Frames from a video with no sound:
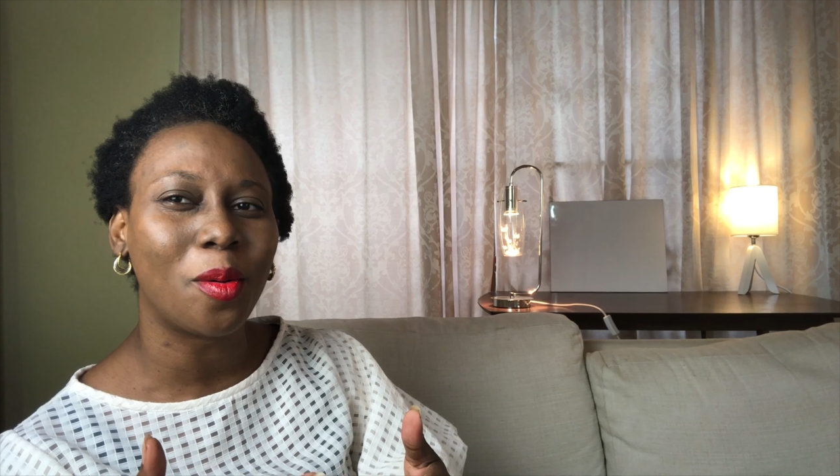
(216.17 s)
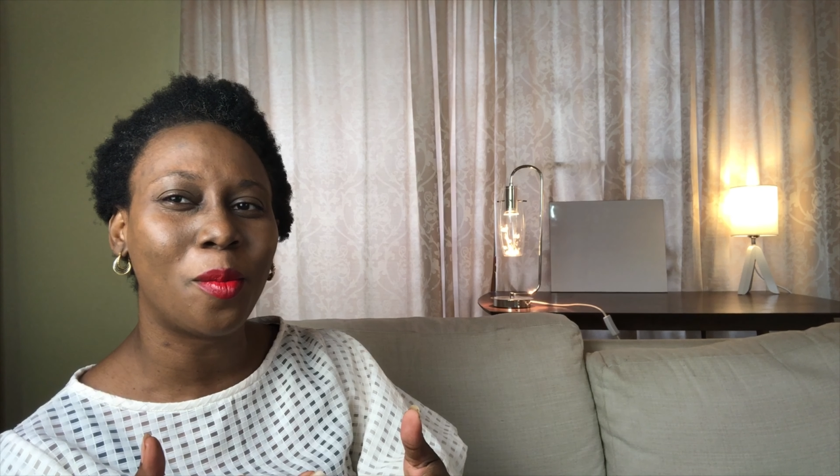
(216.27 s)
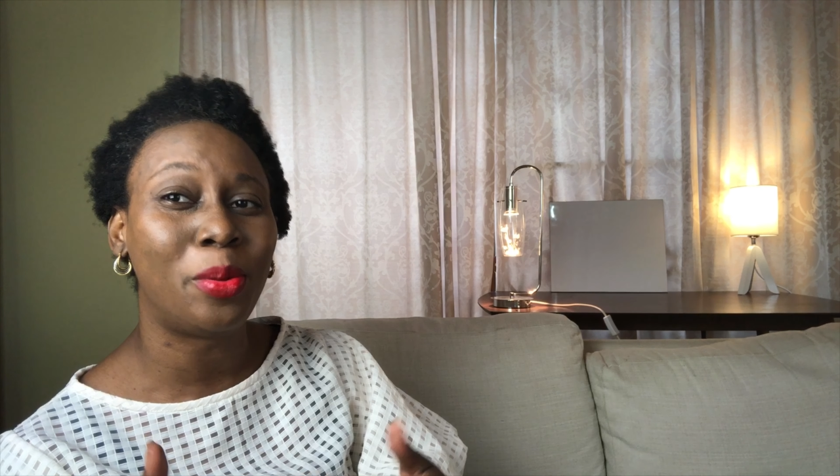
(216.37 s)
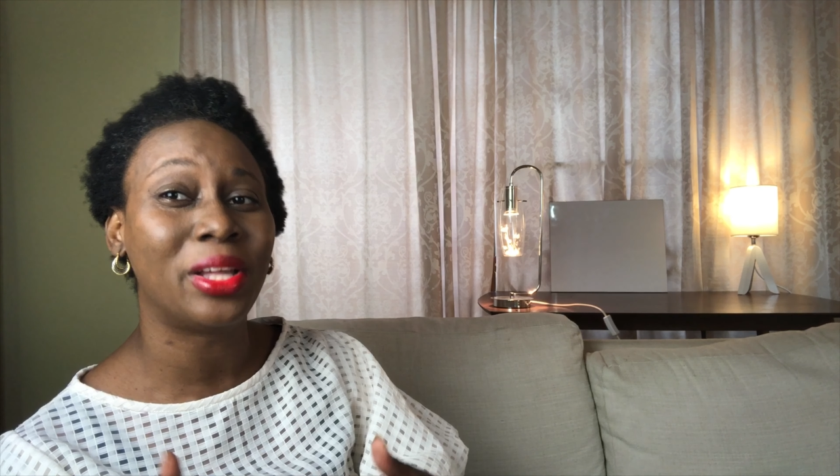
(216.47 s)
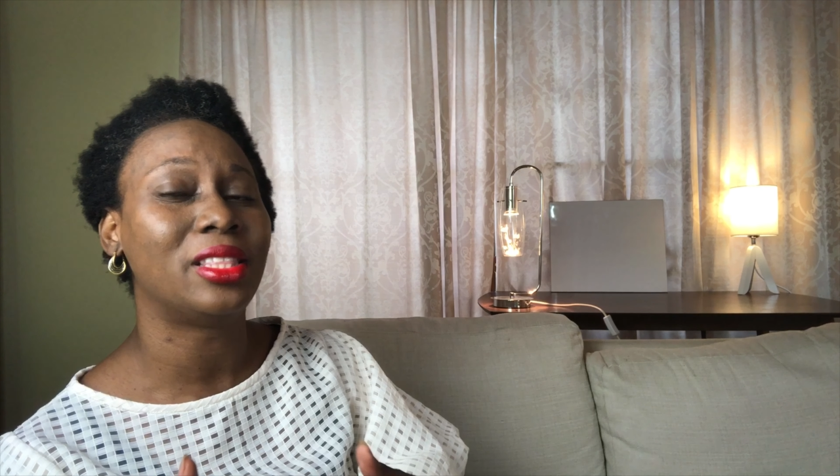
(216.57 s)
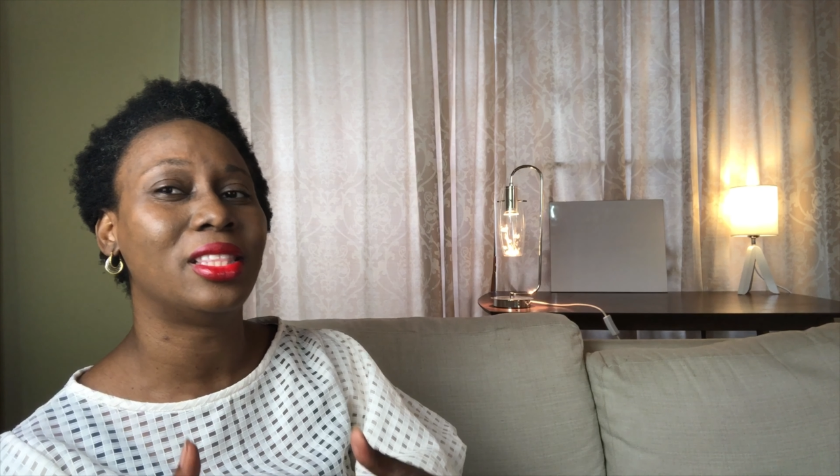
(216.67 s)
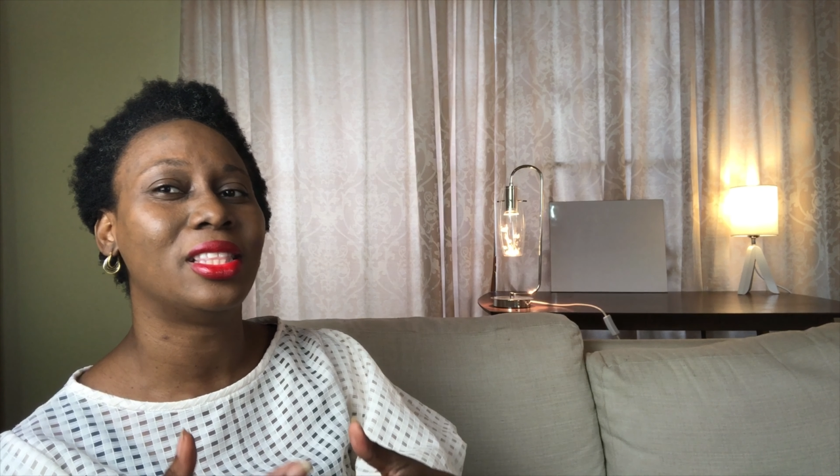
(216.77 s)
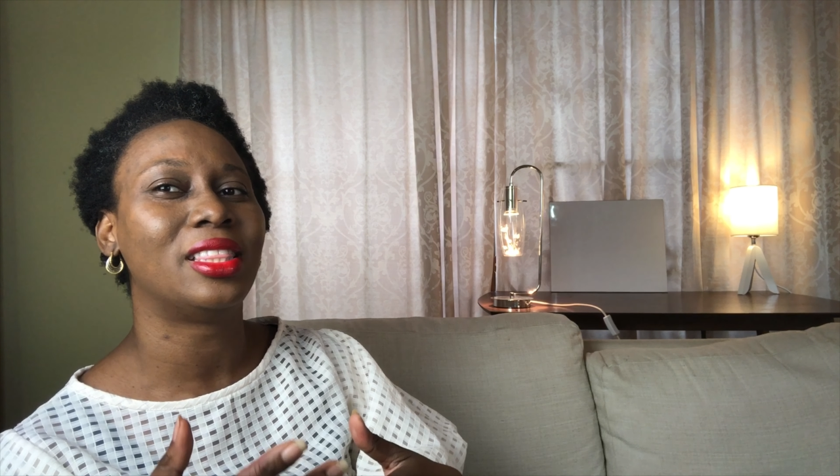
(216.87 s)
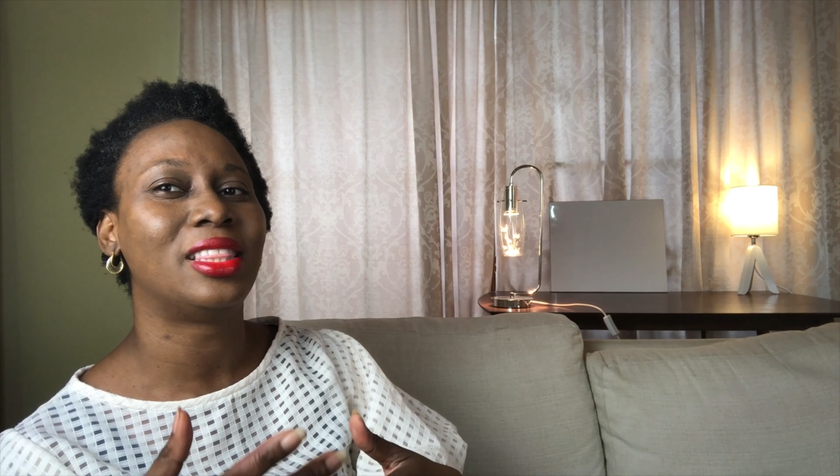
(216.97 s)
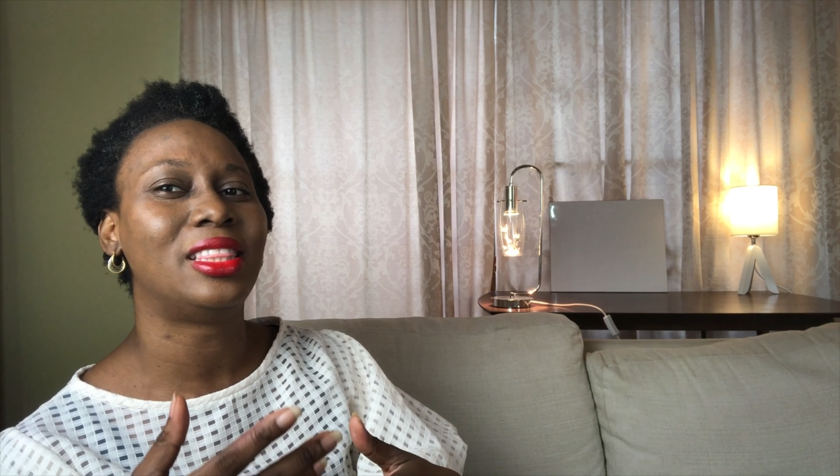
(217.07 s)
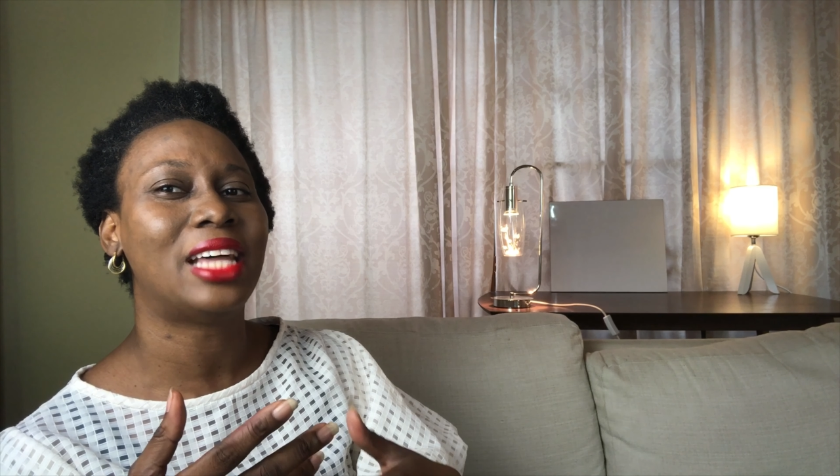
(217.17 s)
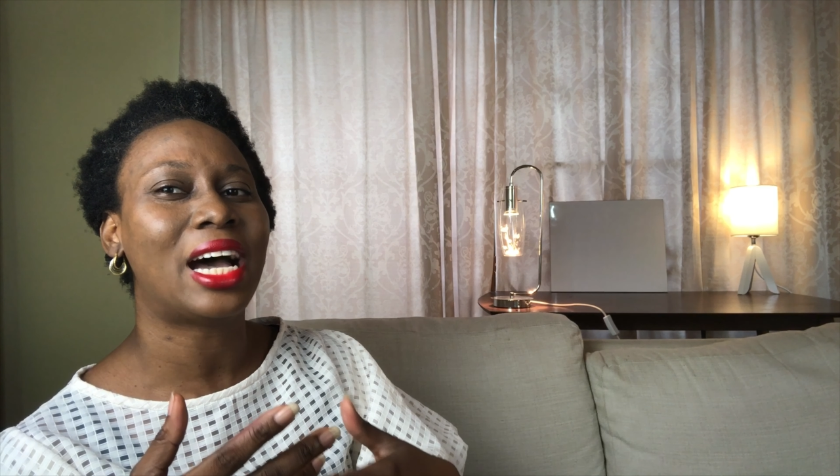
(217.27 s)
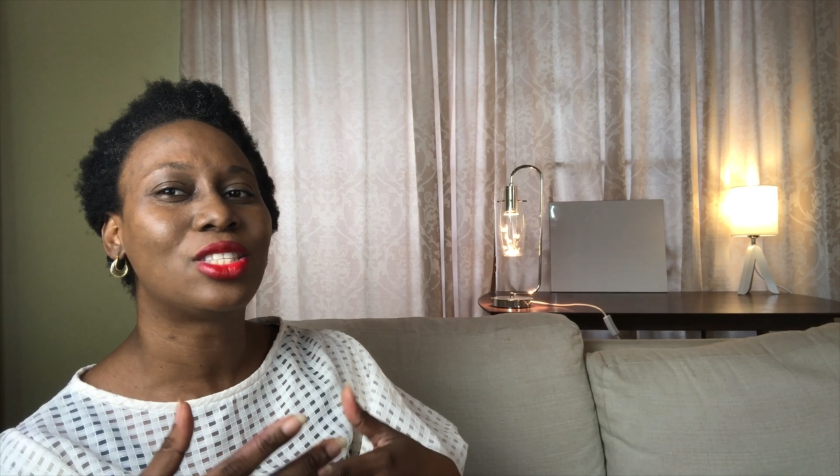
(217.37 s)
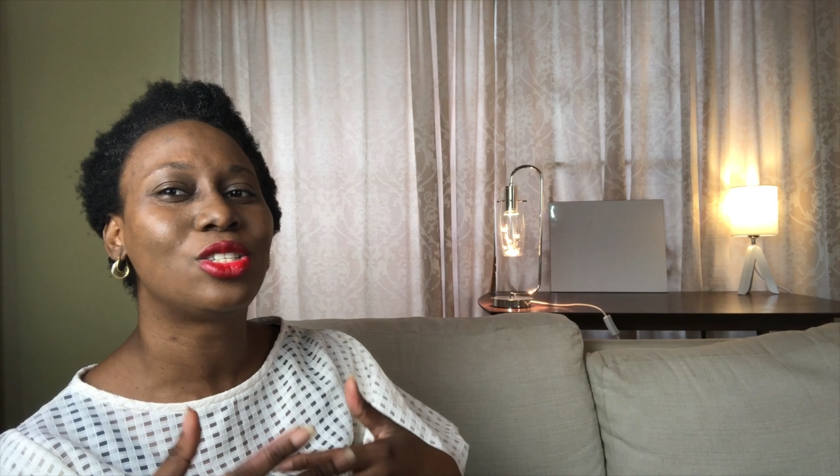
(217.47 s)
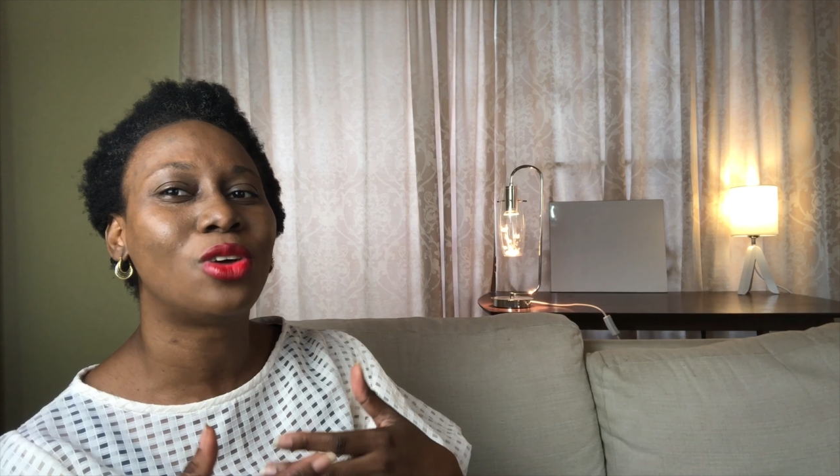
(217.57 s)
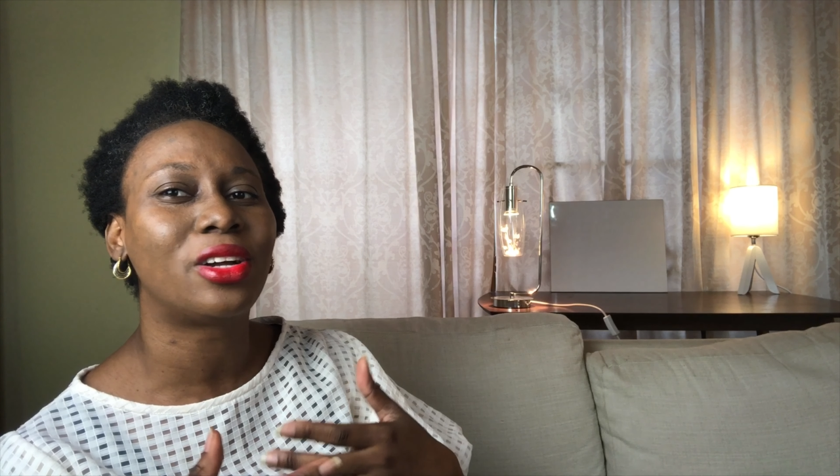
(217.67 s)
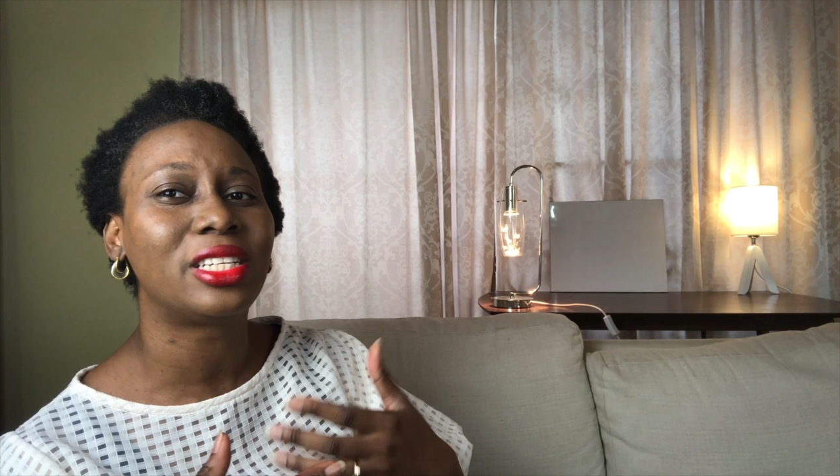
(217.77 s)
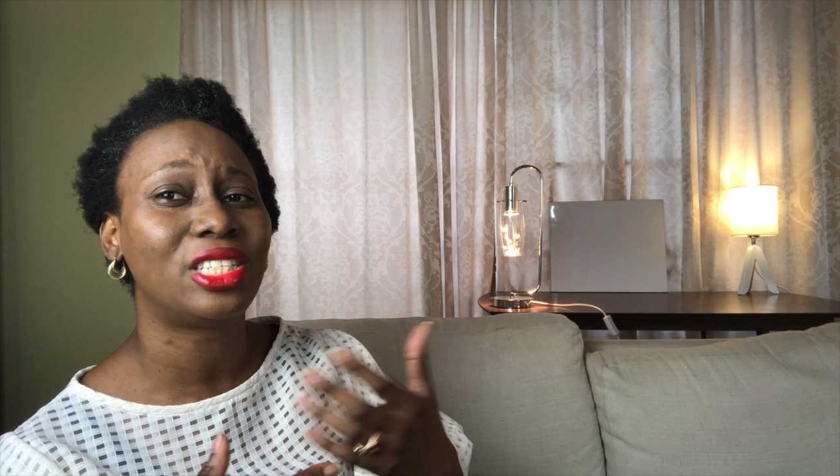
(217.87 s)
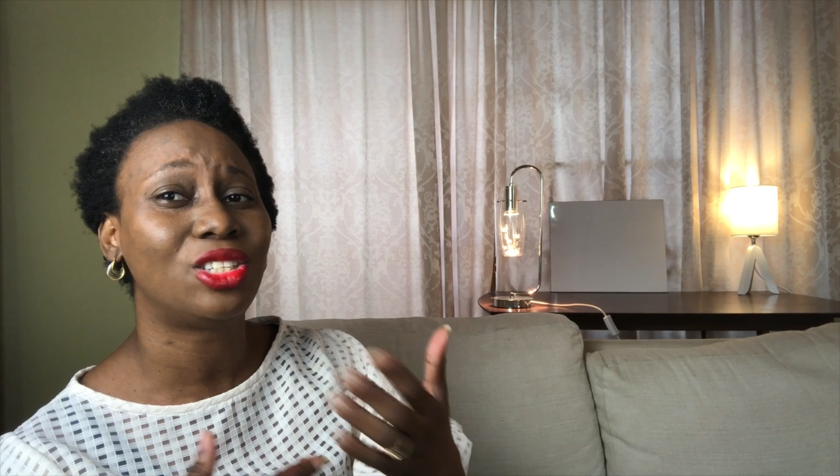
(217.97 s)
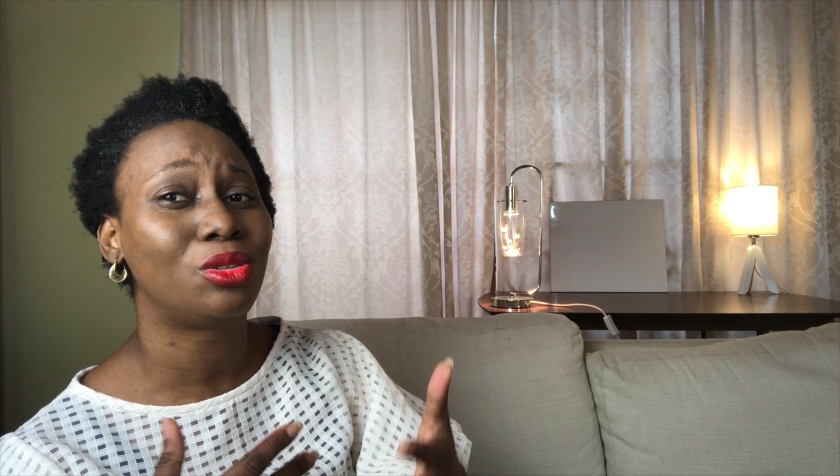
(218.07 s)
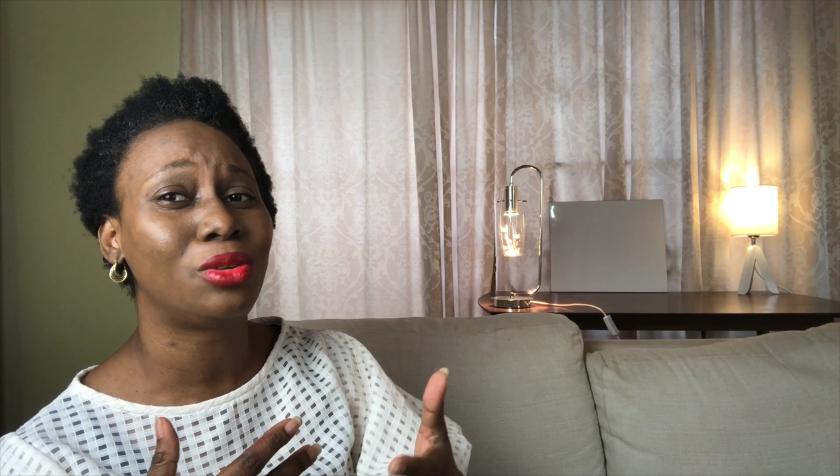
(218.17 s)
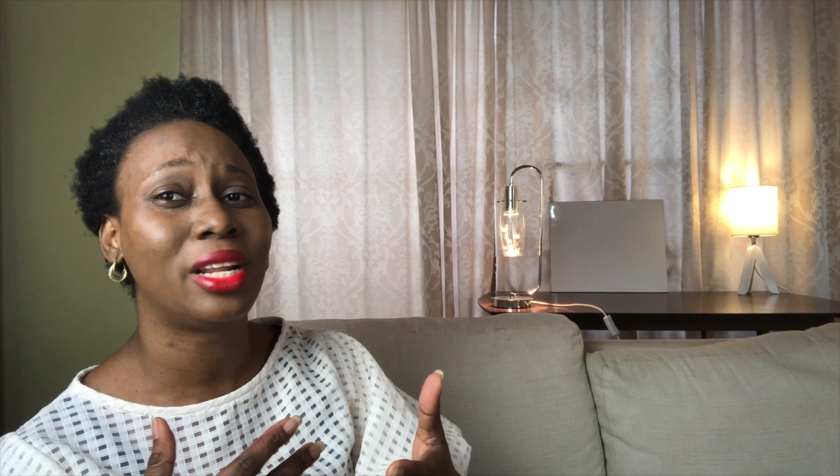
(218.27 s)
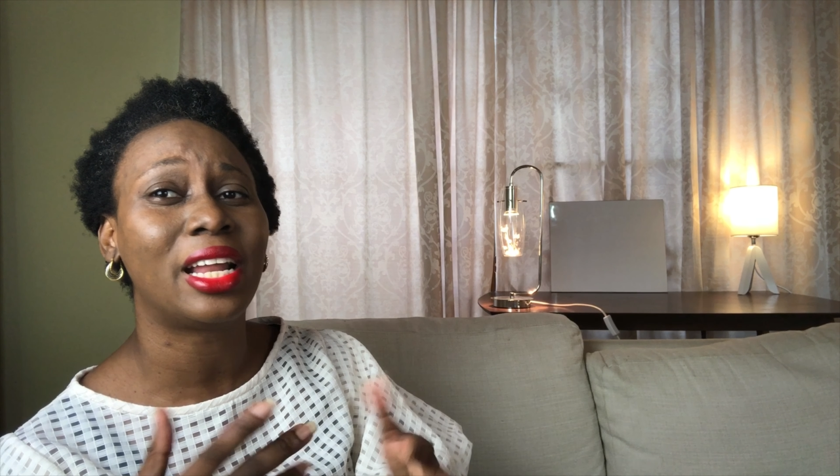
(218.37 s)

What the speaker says: but that's not necessarily,